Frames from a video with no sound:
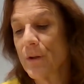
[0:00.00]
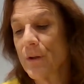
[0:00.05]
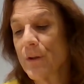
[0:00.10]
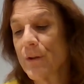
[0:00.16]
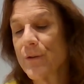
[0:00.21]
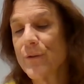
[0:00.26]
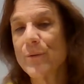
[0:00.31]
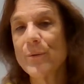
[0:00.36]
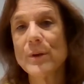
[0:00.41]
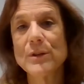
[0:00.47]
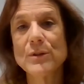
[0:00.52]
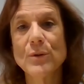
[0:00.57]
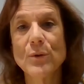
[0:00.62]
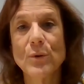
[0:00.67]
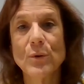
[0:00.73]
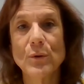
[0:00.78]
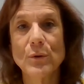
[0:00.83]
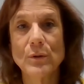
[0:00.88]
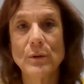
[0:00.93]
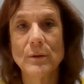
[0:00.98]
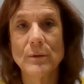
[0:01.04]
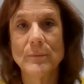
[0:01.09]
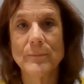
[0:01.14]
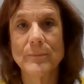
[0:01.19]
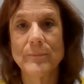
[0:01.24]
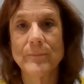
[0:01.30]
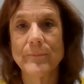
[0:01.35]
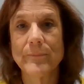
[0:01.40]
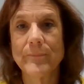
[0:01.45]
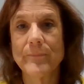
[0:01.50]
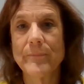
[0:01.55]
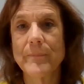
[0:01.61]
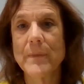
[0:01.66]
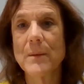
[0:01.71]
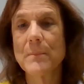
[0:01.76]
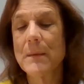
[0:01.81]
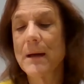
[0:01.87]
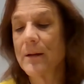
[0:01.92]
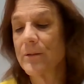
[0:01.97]
Through it all,
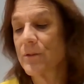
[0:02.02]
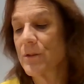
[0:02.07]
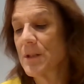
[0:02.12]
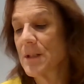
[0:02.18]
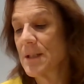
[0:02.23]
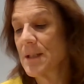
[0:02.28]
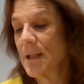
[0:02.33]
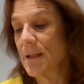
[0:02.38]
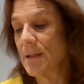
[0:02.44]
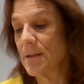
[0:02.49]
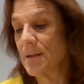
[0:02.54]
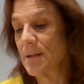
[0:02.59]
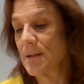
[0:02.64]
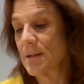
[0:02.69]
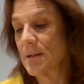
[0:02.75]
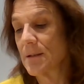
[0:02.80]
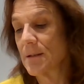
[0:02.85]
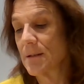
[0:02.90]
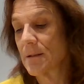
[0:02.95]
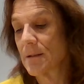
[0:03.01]
the mountain sits.